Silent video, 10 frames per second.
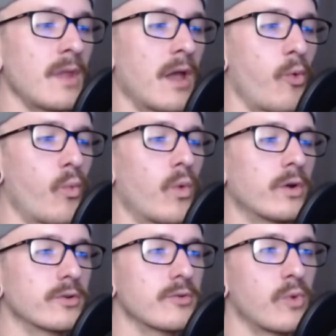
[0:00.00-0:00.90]
I
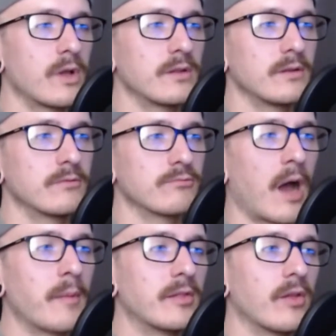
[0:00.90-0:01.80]
wonder what
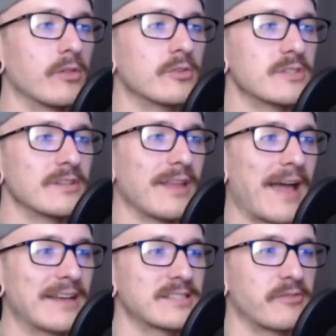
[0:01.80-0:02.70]
Robbie Lawler's
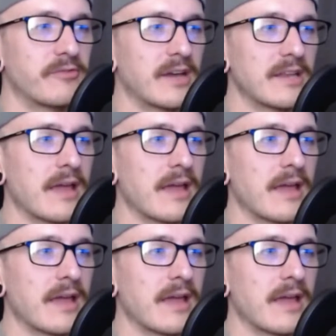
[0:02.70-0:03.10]
last fight